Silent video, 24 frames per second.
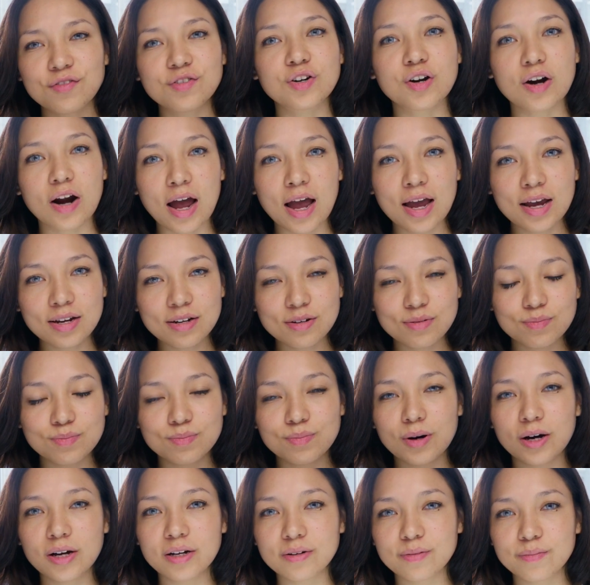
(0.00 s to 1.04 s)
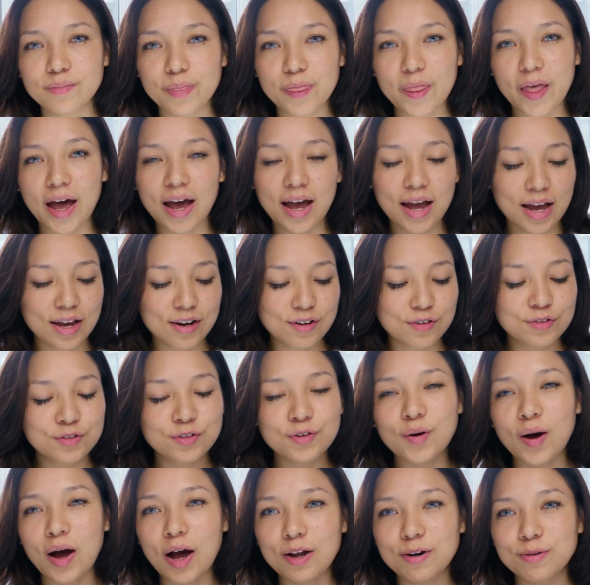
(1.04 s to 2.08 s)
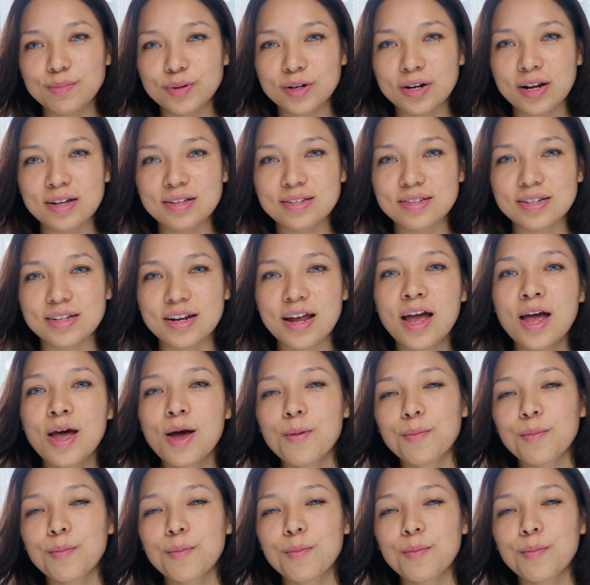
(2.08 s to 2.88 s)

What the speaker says: tried, but I don't know how to pronounce it.